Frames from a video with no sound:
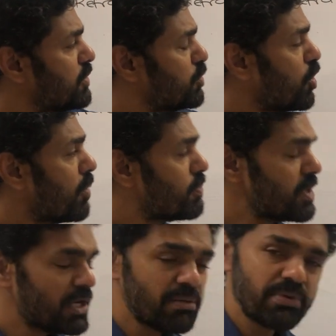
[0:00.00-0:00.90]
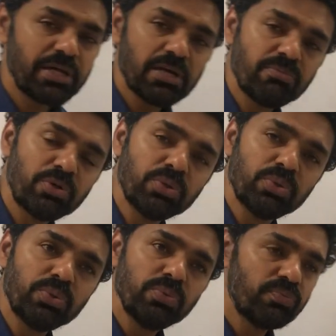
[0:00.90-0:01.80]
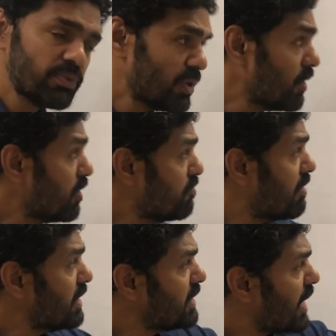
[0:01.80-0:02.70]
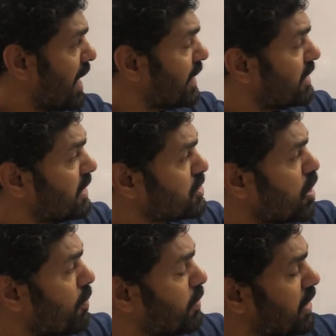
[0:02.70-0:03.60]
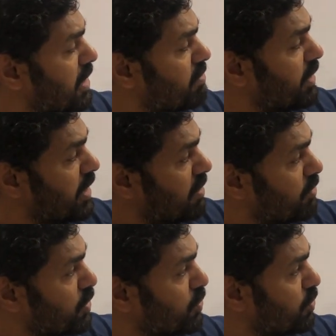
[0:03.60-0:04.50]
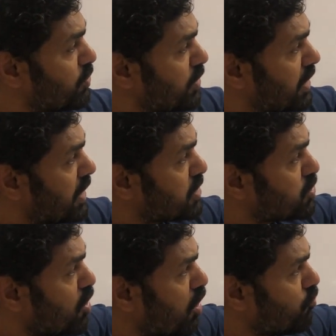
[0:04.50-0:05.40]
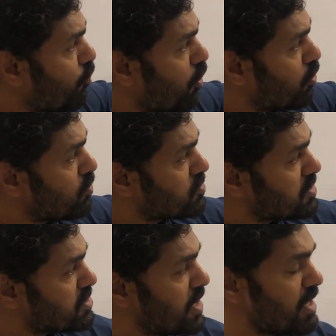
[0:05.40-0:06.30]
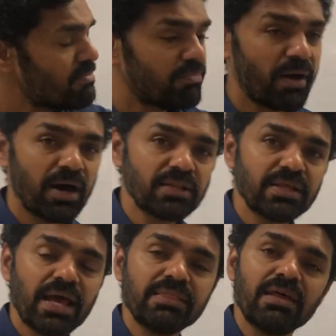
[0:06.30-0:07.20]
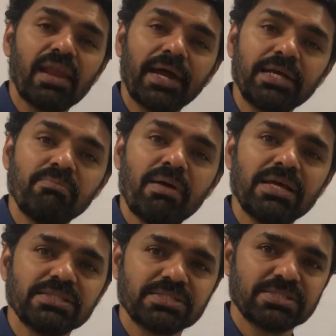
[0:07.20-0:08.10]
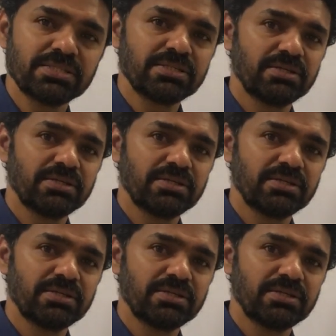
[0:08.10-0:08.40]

to optical medium 2, when it enters optical medium 2, it does not follow the same path and the light bends.